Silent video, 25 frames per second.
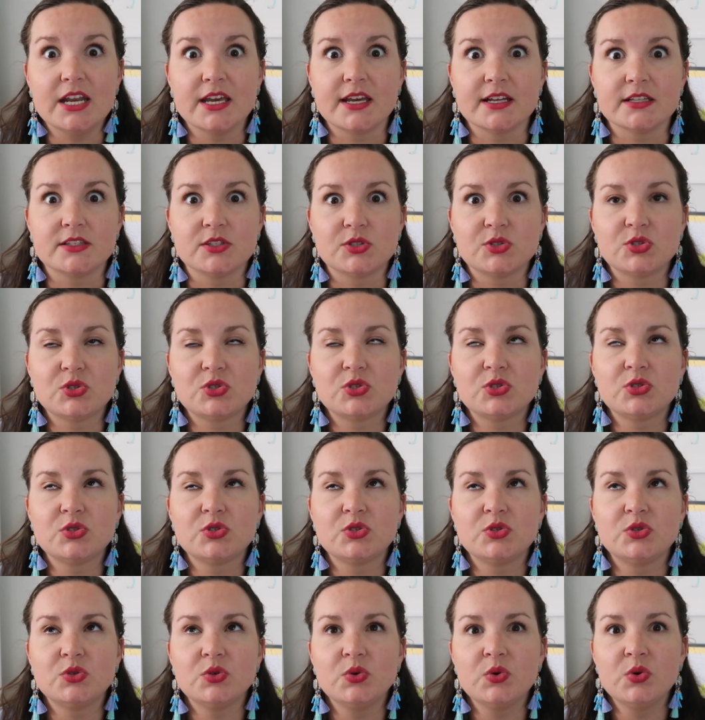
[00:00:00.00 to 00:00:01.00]
It gets
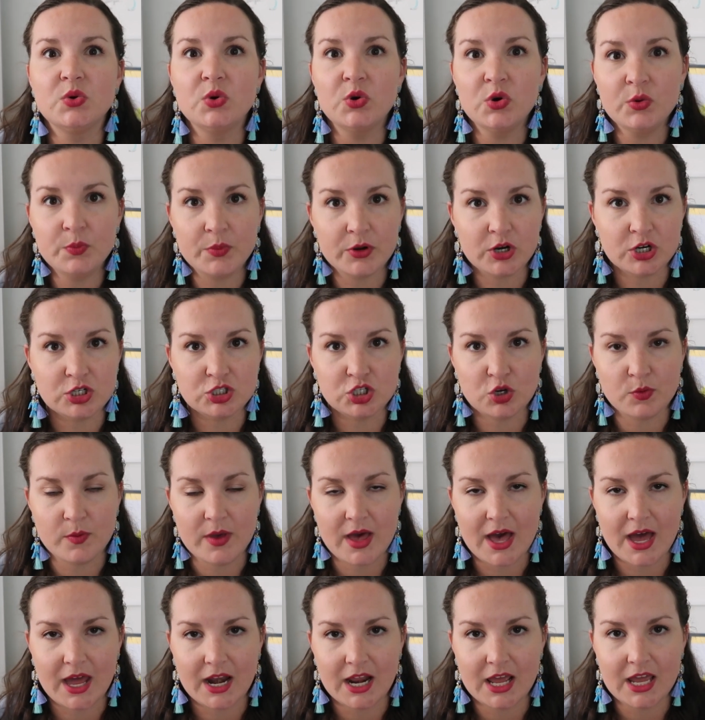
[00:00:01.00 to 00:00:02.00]
super
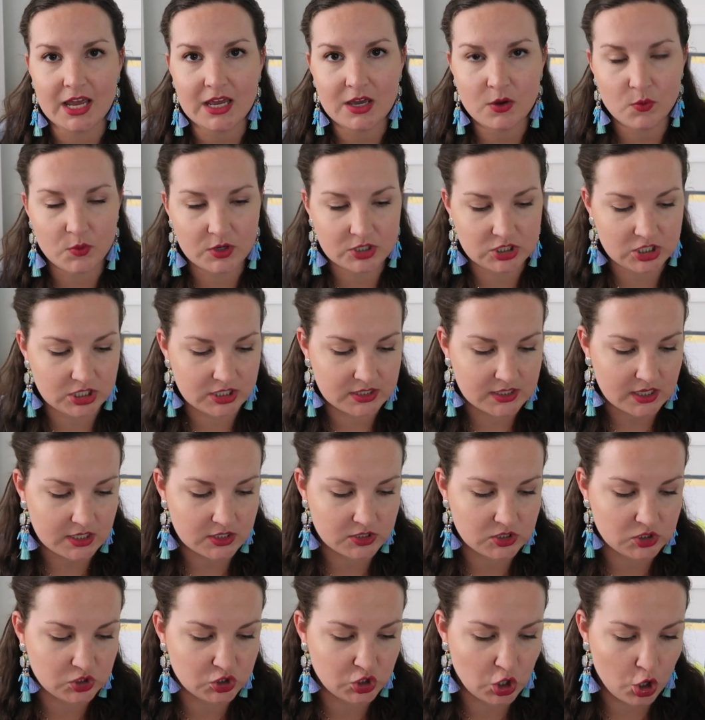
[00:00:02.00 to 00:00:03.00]
dramatic, which
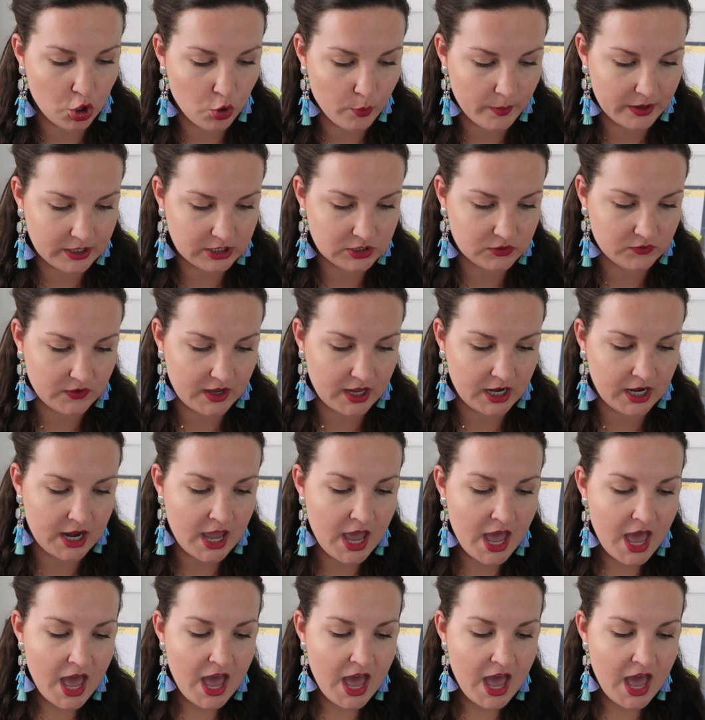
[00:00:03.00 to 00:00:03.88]
is so much fun.